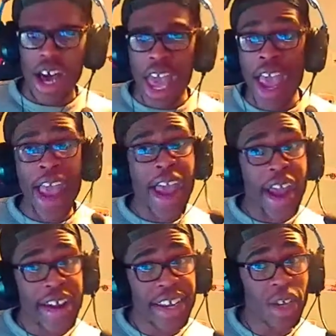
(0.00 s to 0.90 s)

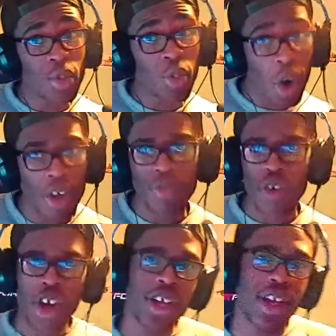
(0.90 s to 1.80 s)

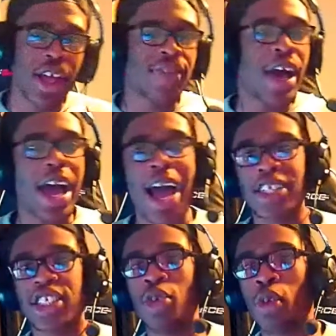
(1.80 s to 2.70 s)
right, that
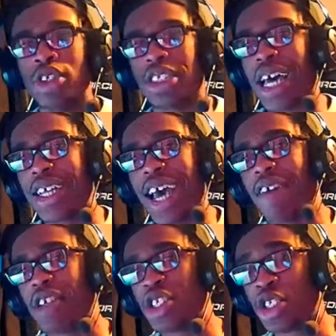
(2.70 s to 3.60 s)
actually wants to
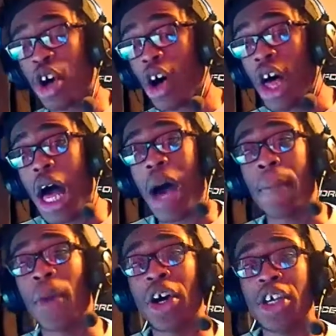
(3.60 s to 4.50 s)
have a shot at
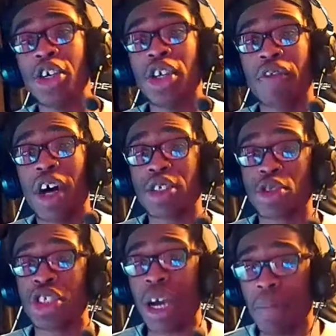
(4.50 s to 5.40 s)
my Universal
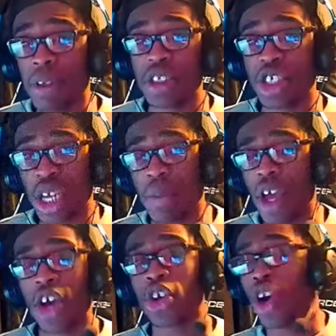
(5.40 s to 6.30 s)
Championship,
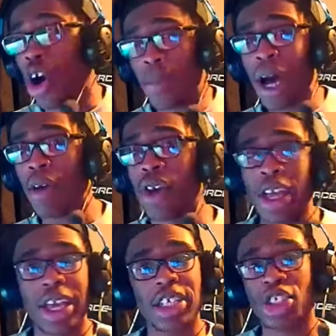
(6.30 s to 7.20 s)
come out
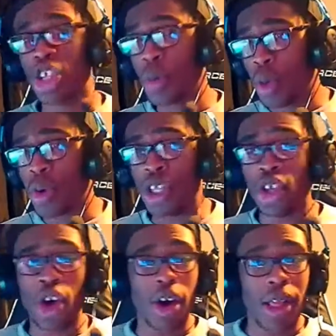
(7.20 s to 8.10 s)
and show me what you
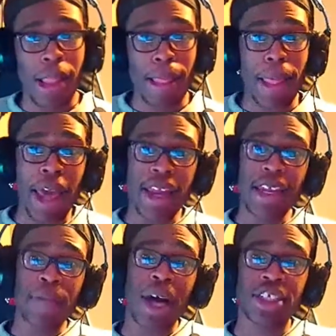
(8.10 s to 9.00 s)
got. And then
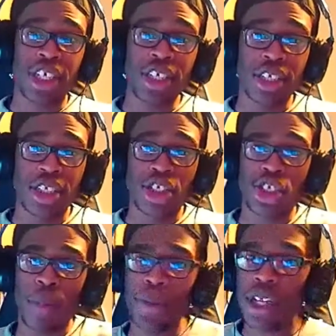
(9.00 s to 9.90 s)
imagine
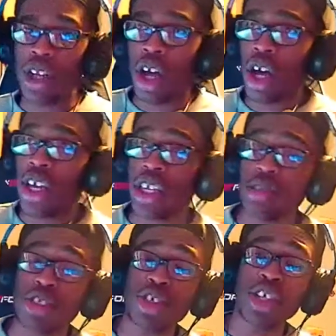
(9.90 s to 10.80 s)
somebody like
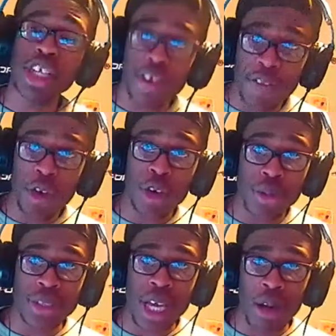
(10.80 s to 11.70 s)
Sonya Deville
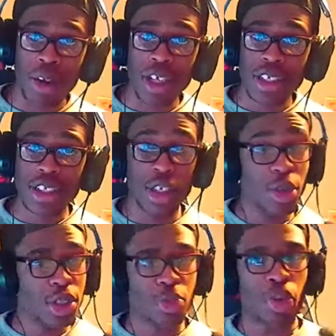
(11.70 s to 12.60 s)
comes out,
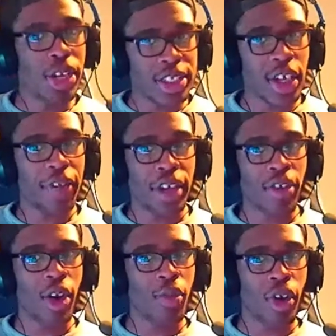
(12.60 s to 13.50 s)
who's pretty tough in
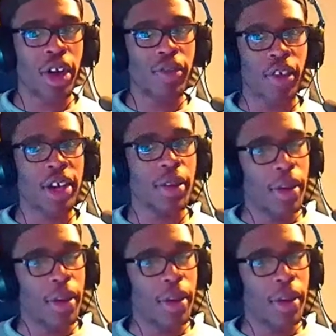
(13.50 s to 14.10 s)
her own right?